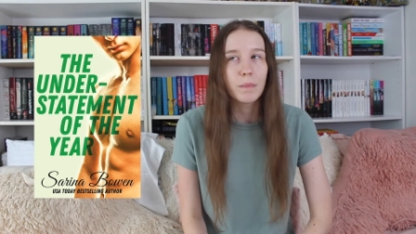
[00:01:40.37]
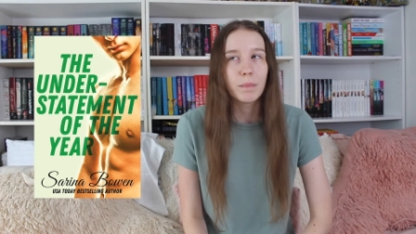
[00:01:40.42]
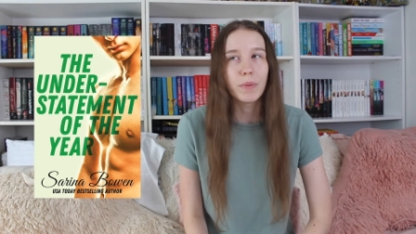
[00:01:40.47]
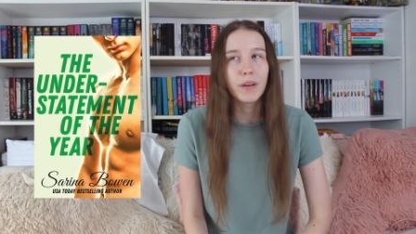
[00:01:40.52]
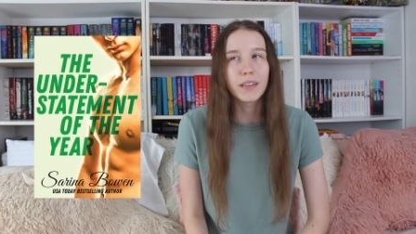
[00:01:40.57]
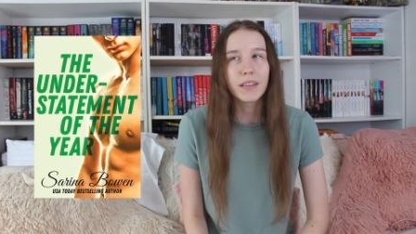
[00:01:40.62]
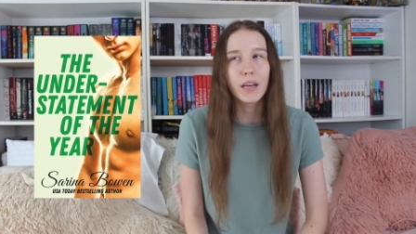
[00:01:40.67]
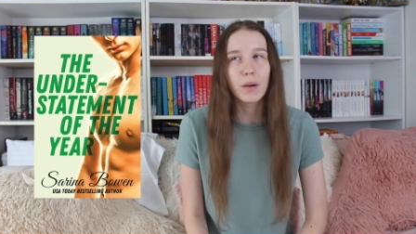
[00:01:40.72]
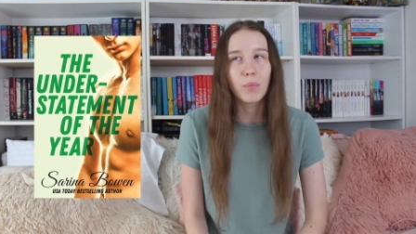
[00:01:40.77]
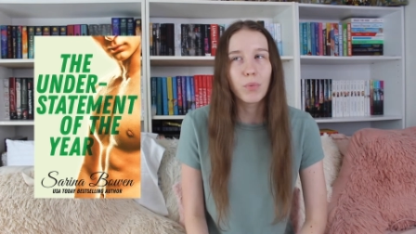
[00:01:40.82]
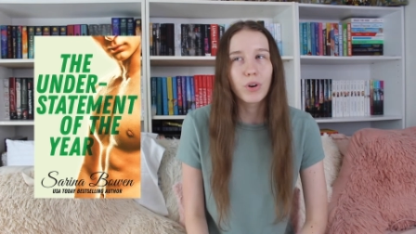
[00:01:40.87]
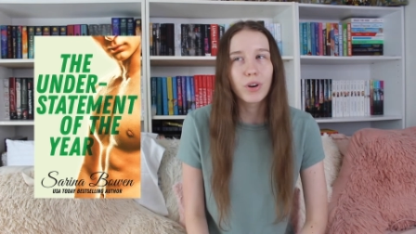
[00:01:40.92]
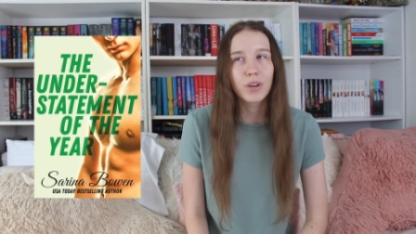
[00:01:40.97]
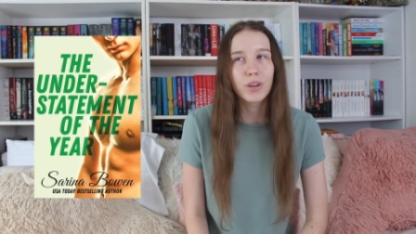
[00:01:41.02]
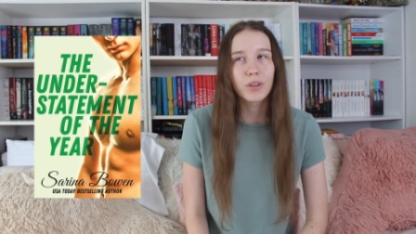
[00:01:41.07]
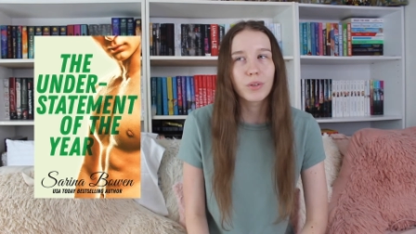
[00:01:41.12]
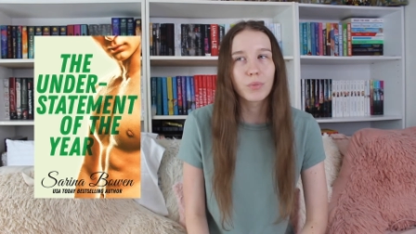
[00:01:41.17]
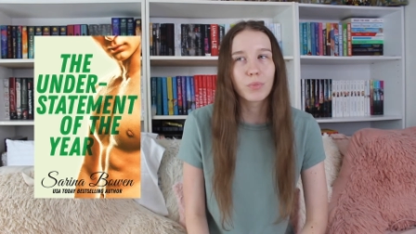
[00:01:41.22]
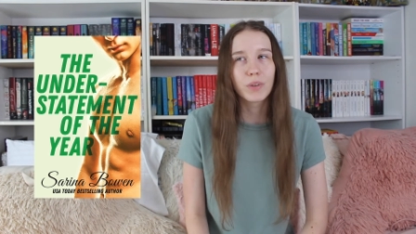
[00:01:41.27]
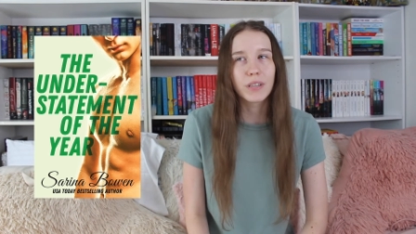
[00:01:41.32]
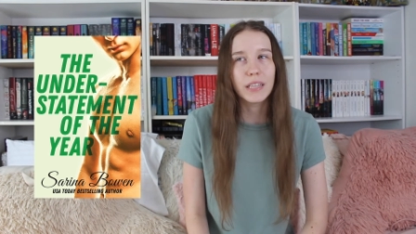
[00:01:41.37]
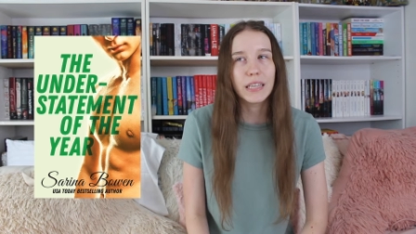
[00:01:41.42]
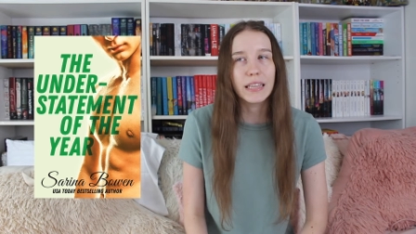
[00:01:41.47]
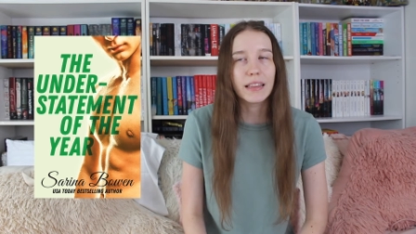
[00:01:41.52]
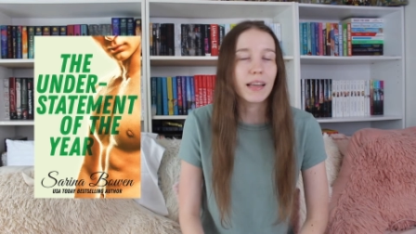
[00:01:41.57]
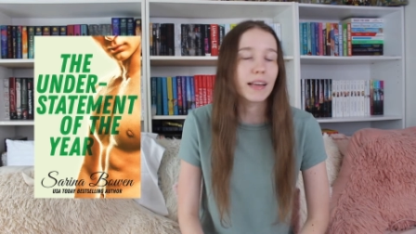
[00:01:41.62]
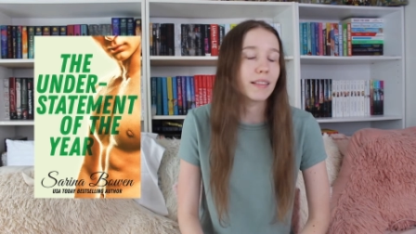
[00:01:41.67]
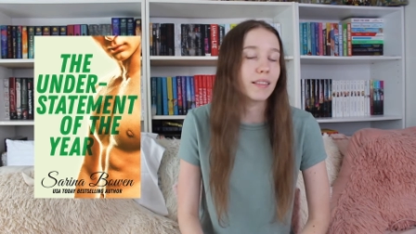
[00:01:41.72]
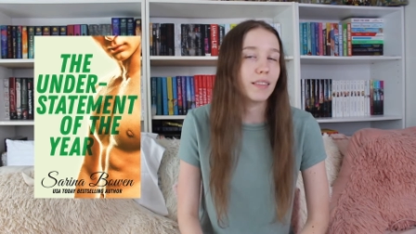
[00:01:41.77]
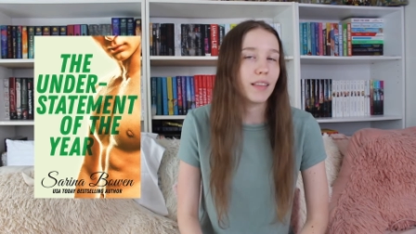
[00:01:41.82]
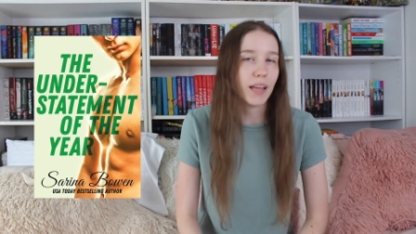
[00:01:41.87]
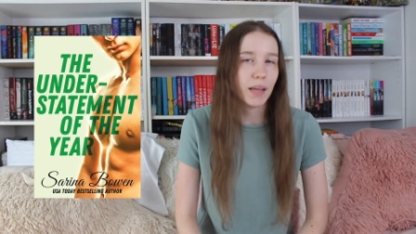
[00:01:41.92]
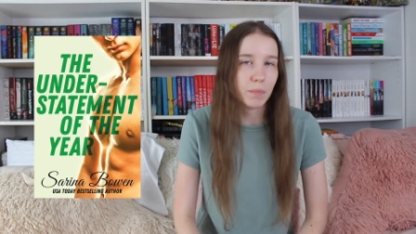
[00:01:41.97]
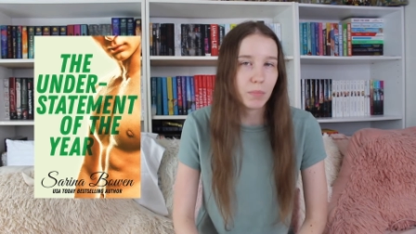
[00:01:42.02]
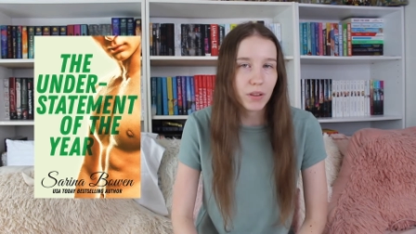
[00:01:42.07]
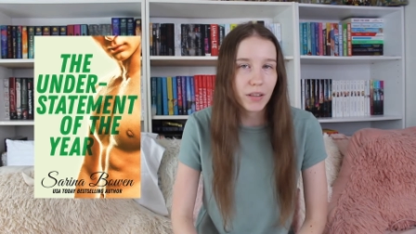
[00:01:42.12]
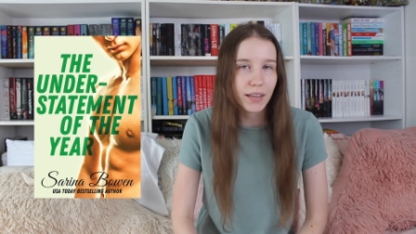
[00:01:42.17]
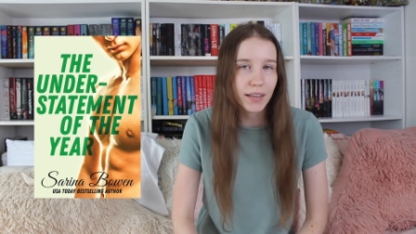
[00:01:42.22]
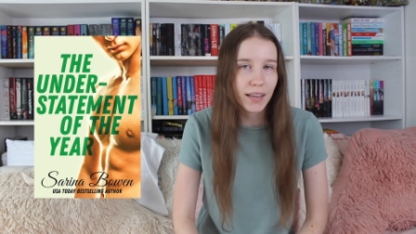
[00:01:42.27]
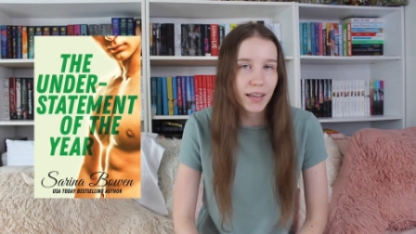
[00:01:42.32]
but they weren't really like
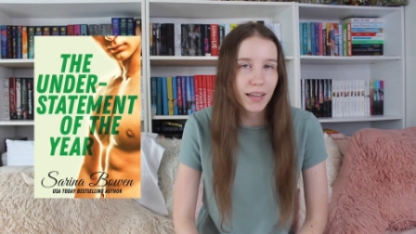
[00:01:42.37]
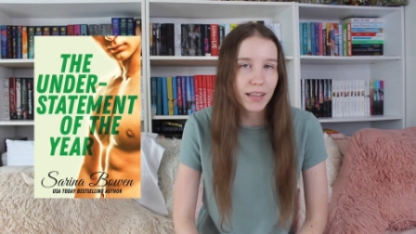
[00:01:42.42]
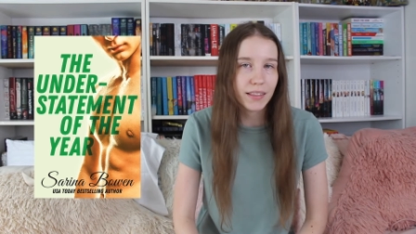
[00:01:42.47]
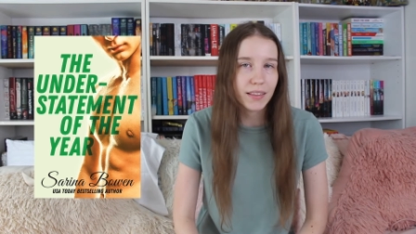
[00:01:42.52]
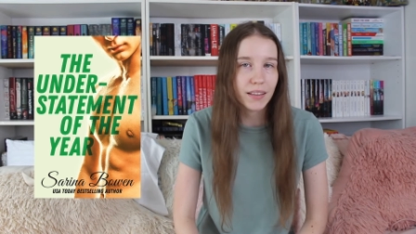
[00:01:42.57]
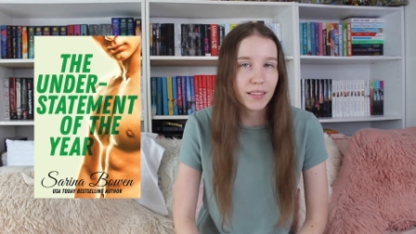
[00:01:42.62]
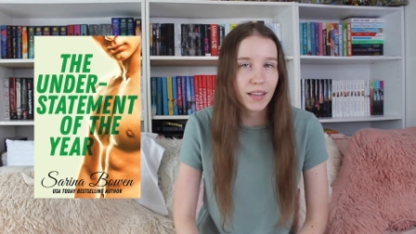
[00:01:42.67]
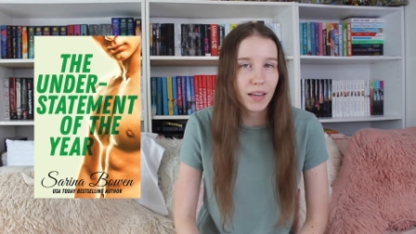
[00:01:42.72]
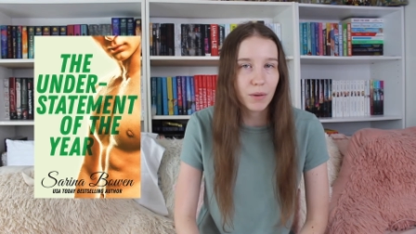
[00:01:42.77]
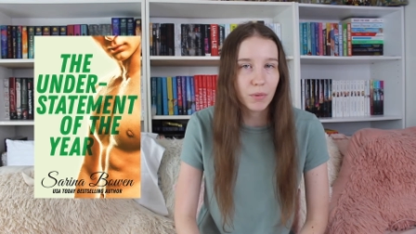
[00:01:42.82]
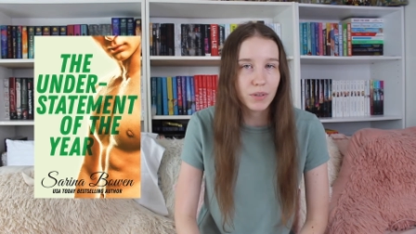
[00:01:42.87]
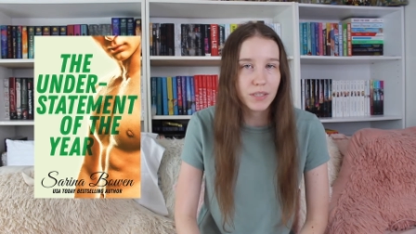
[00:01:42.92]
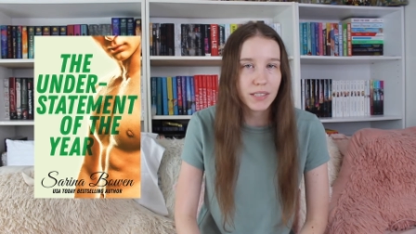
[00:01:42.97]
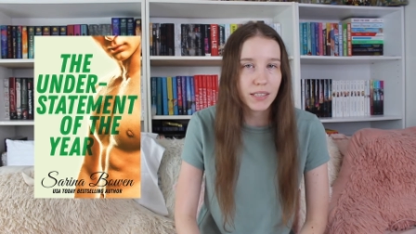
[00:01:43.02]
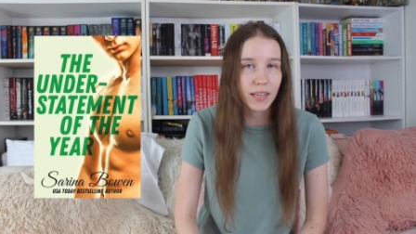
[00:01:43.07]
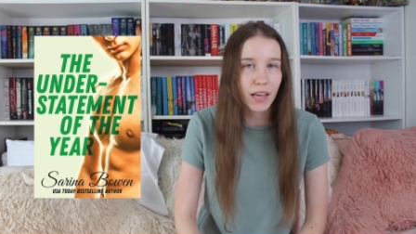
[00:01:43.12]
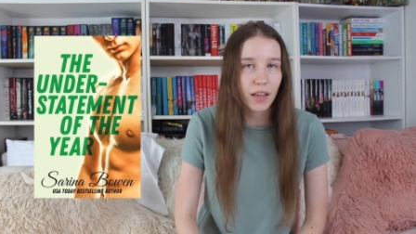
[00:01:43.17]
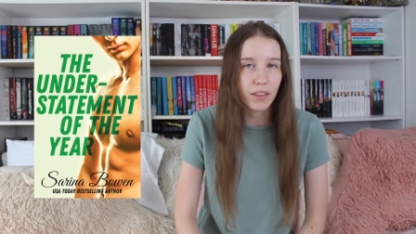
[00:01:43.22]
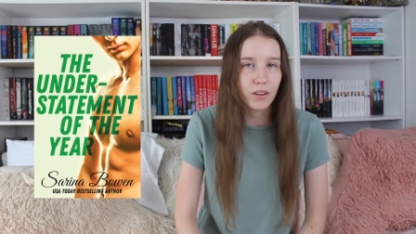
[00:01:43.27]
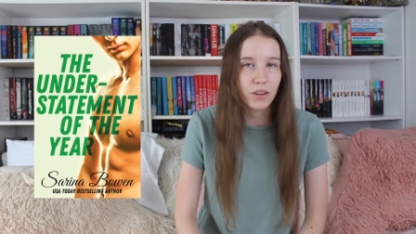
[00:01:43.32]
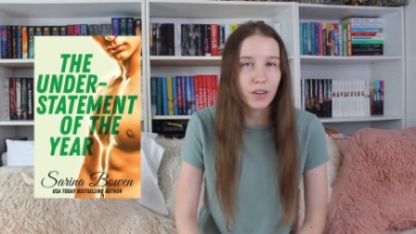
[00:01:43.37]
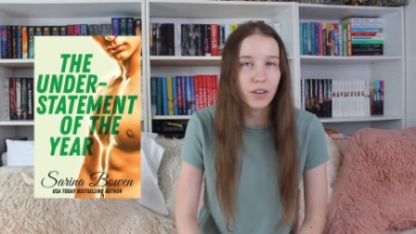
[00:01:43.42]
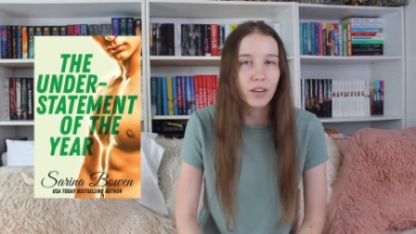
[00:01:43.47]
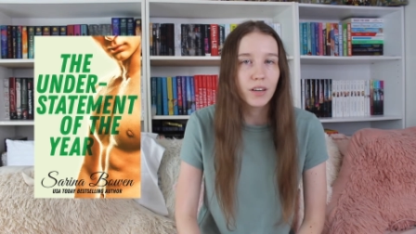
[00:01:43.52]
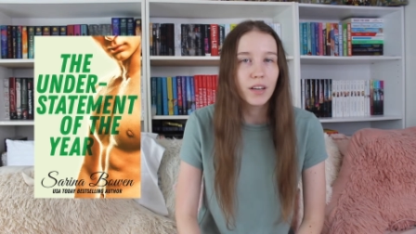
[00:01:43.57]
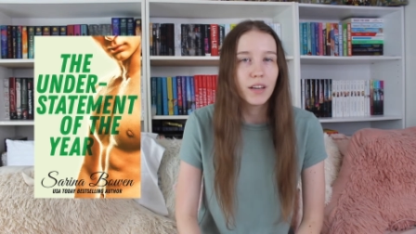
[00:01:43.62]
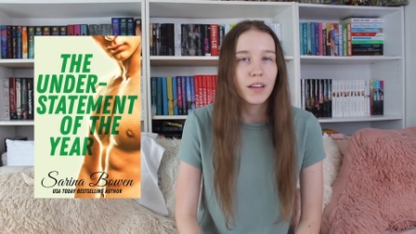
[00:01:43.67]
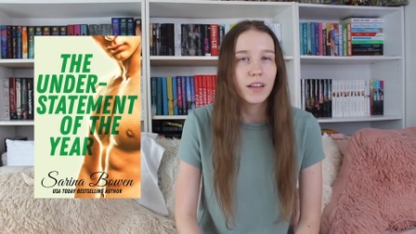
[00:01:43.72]
labeling it that they were together.